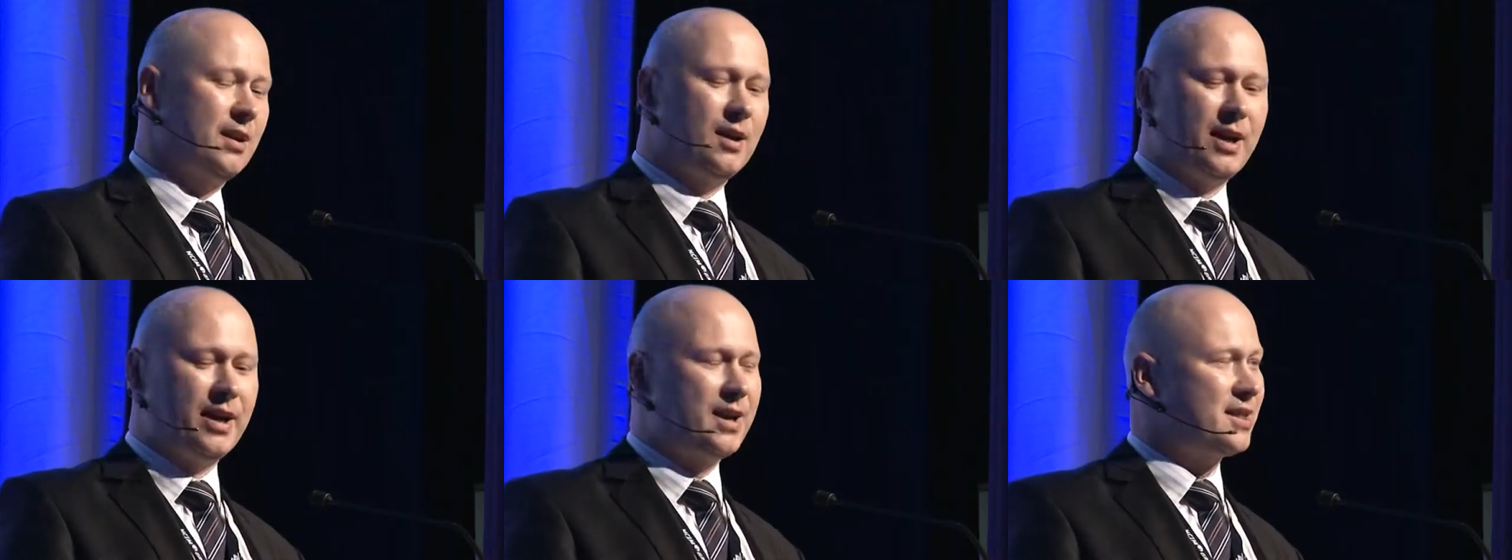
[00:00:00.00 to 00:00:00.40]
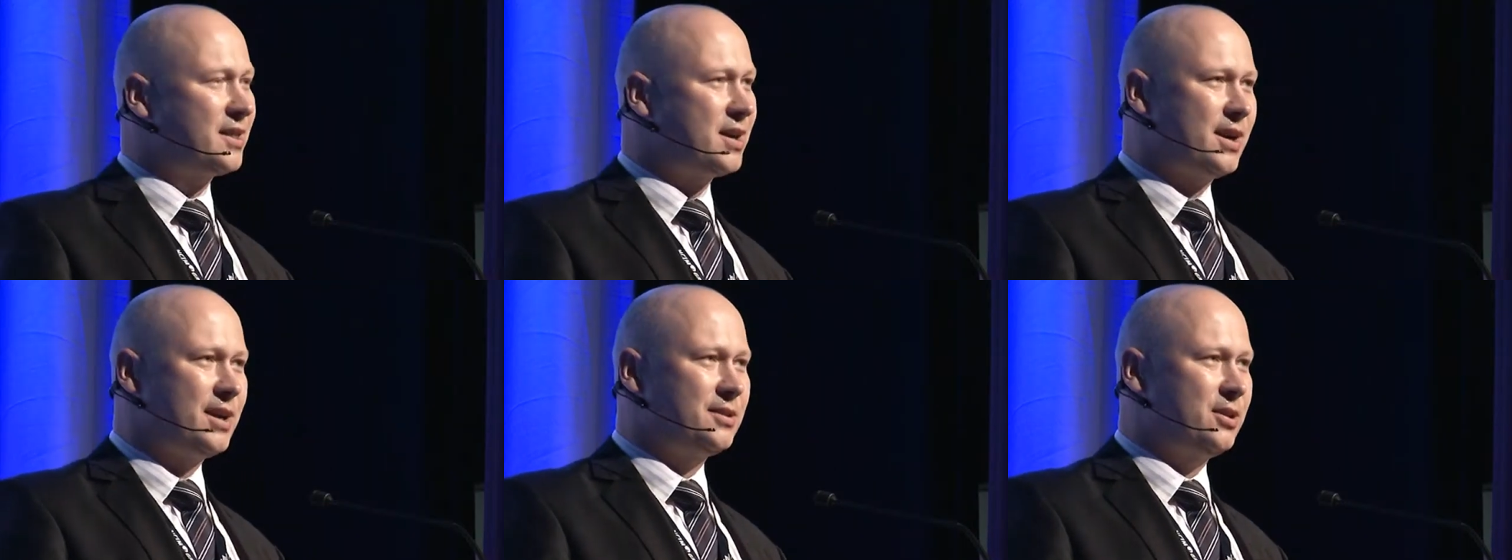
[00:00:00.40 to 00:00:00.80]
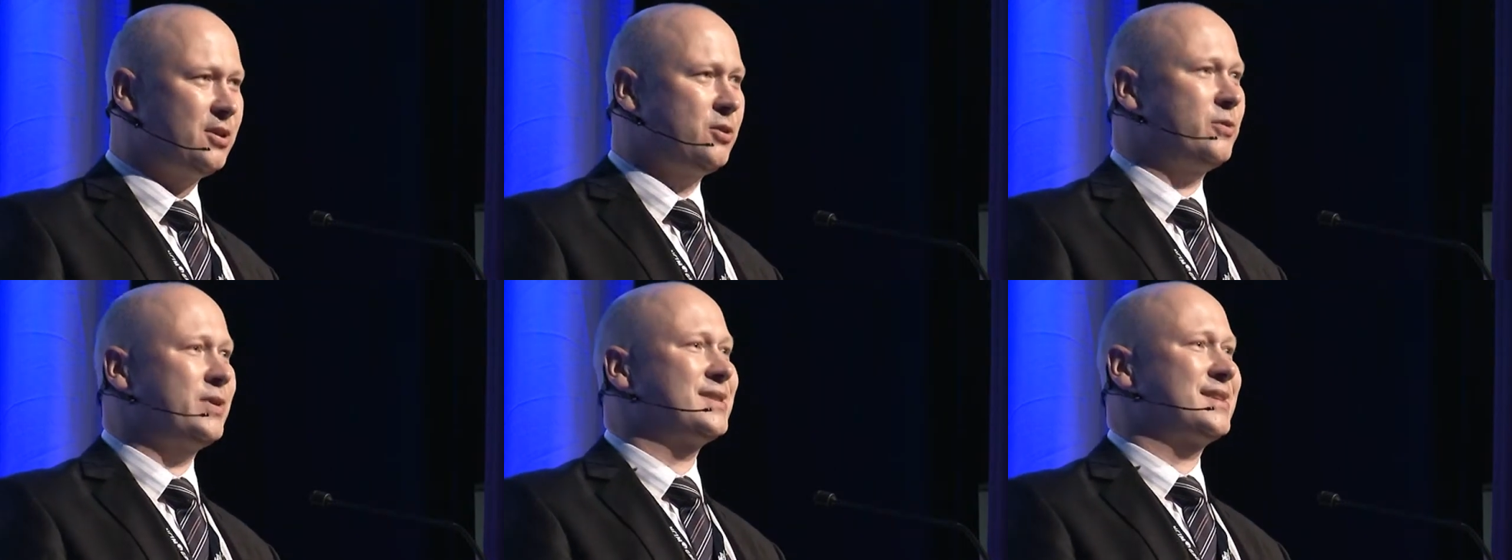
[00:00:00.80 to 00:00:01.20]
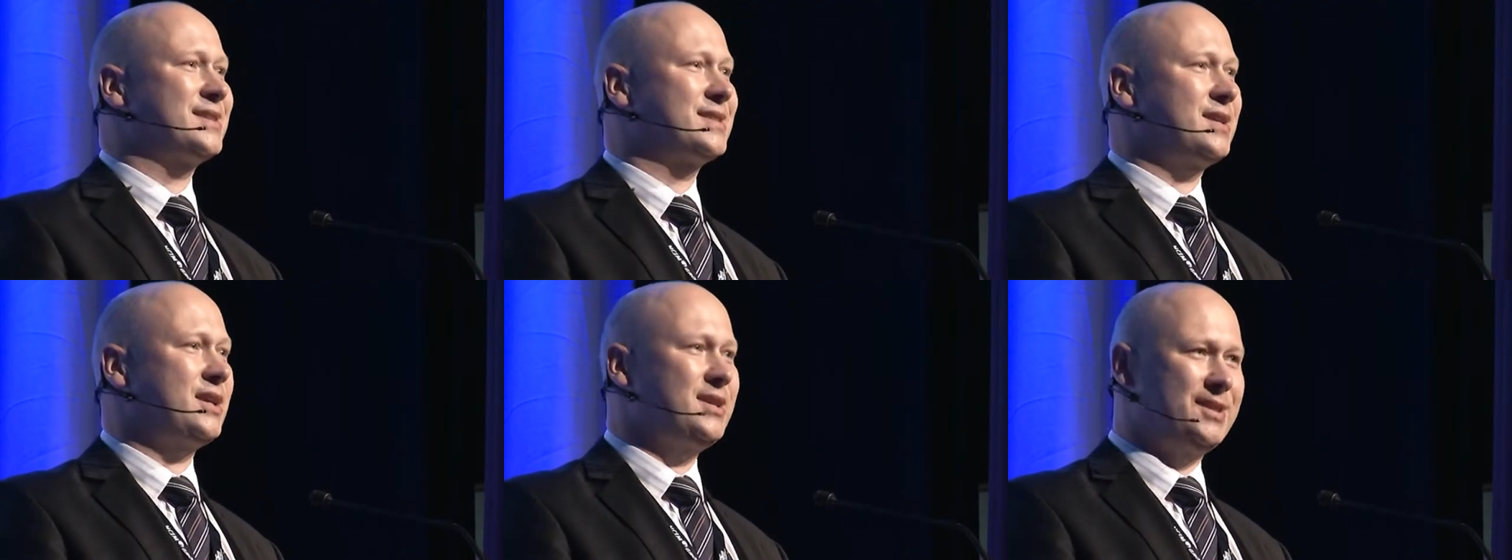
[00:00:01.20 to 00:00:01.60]
I can guarantee you it
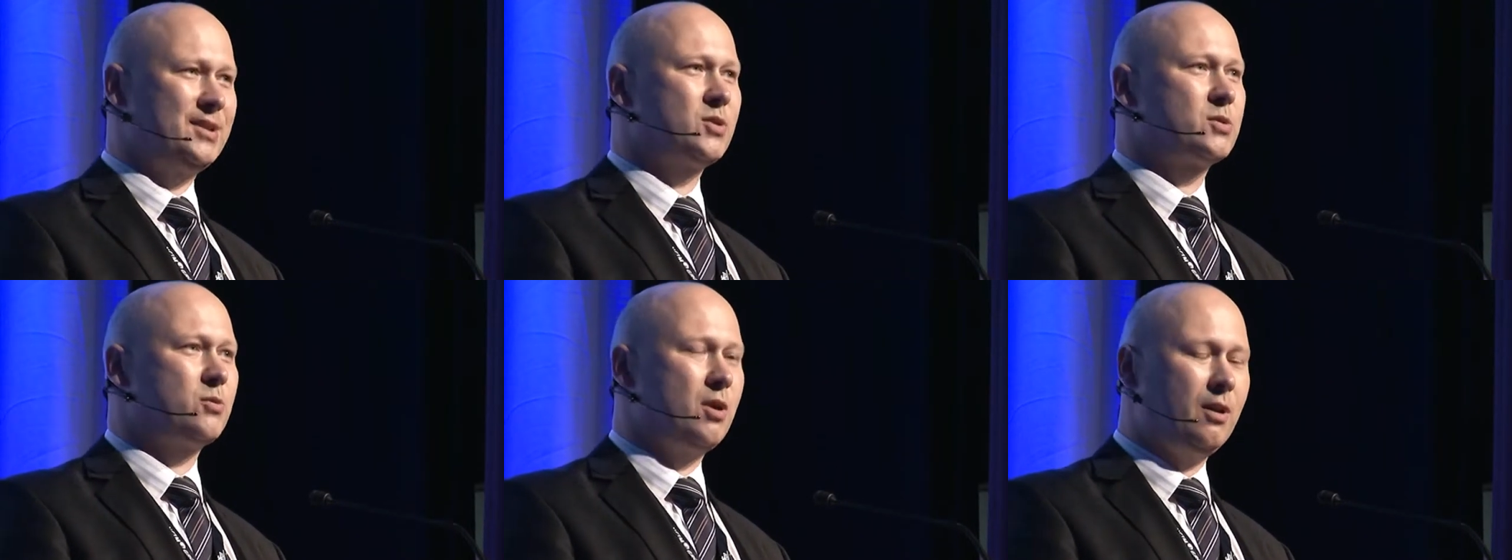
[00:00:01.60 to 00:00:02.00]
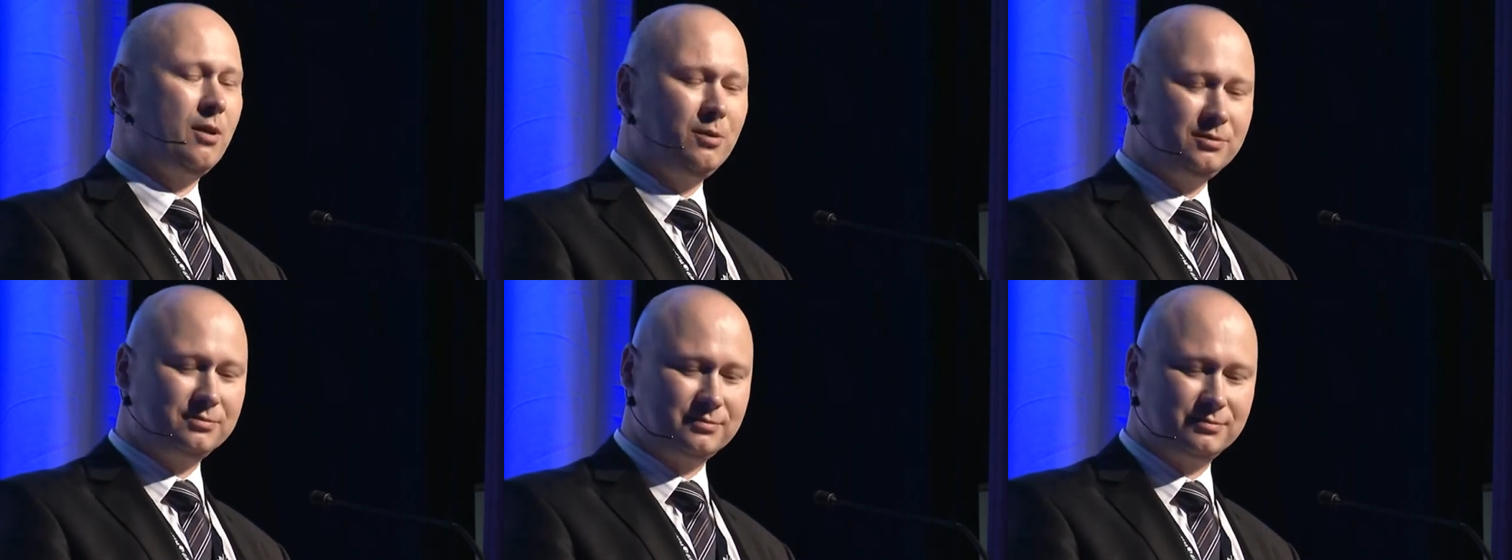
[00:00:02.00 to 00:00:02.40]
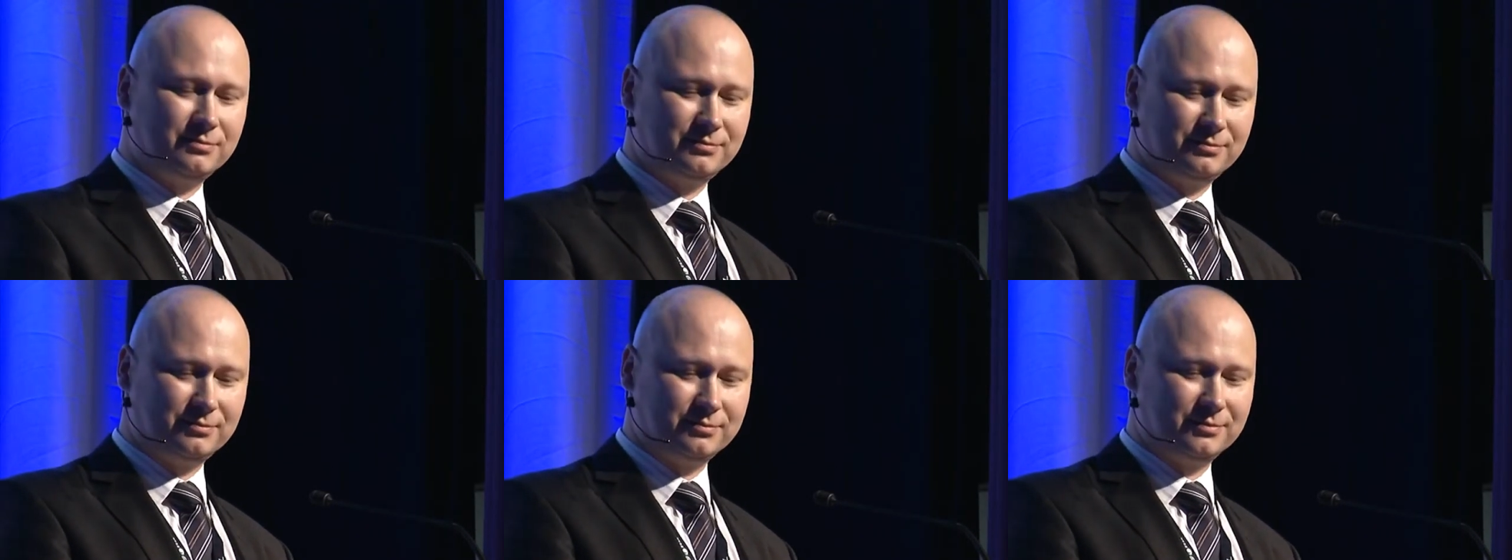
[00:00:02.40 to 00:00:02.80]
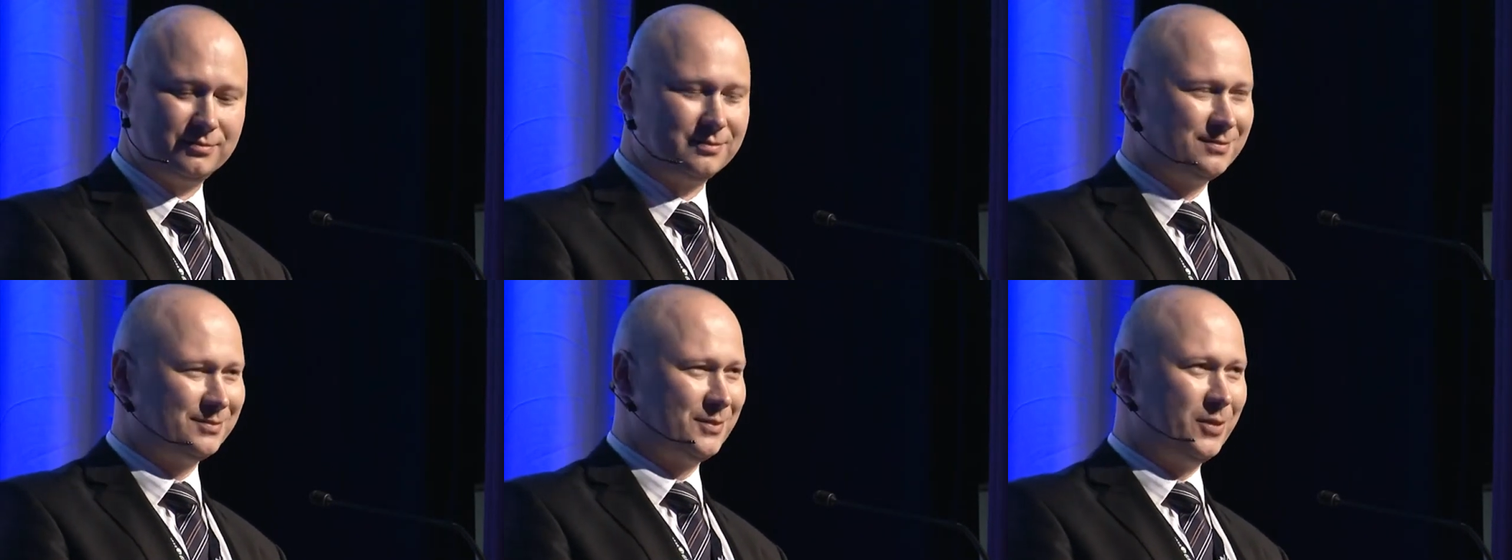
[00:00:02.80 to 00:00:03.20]
is easy to swallow,
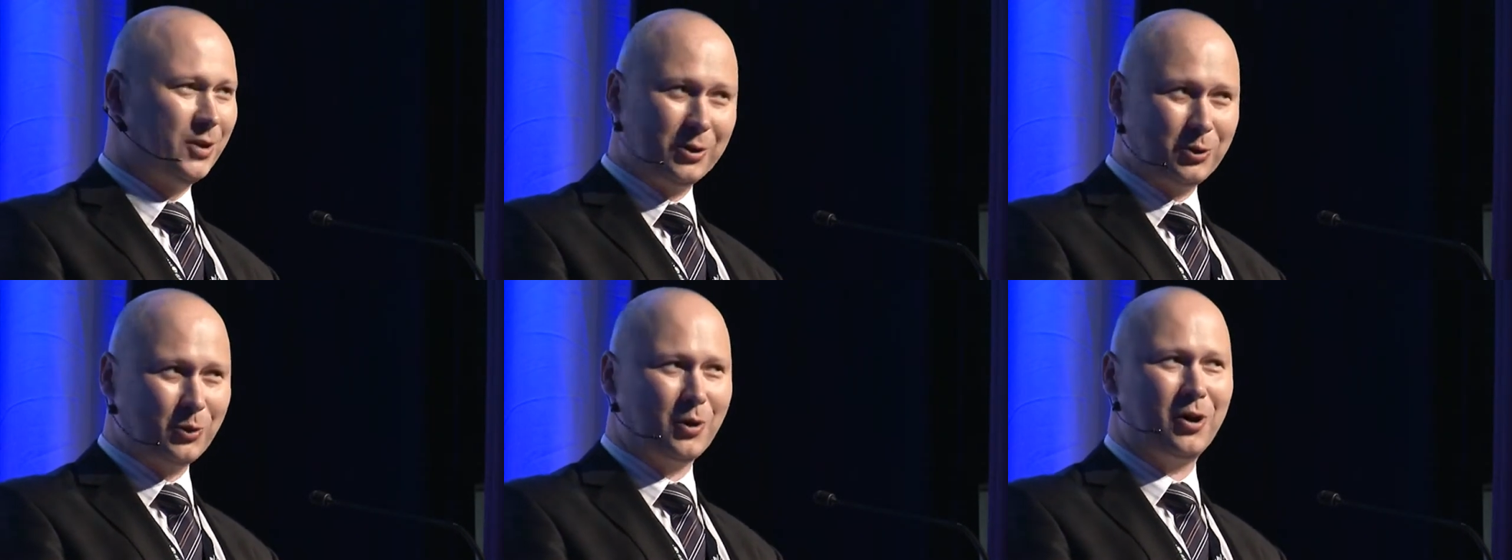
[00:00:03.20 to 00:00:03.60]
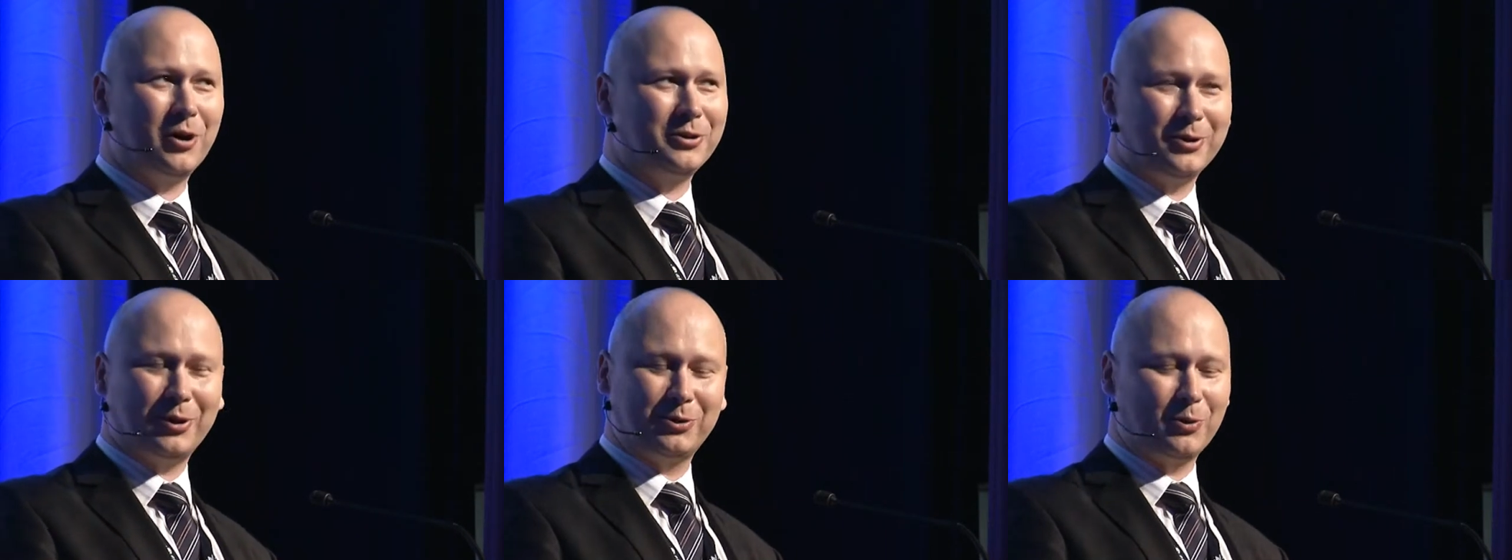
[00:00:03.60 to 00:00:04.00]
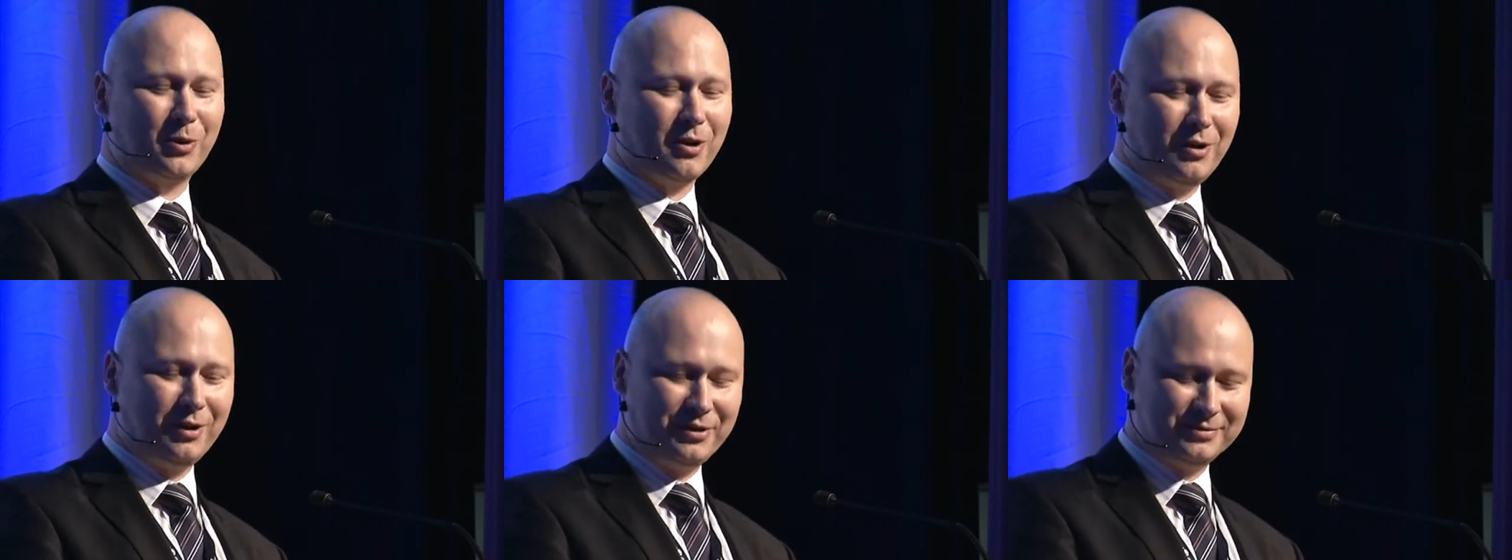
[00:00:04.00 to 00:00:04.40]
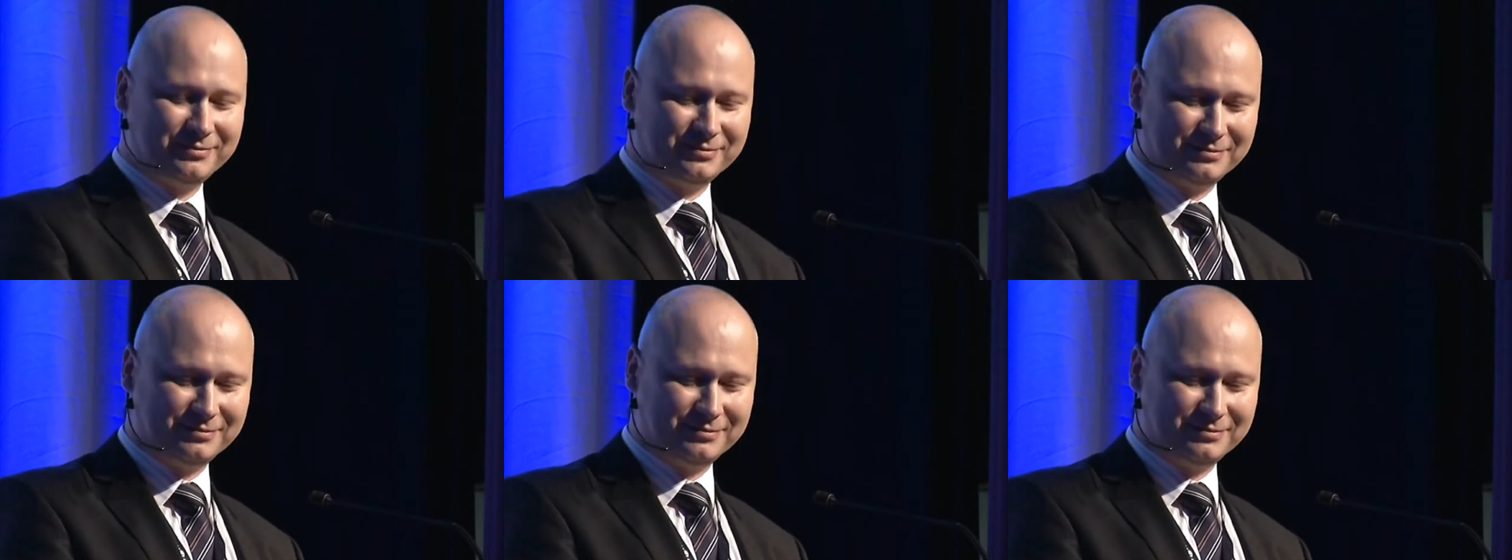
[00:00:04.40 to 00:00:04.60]
not too hot, not too cold.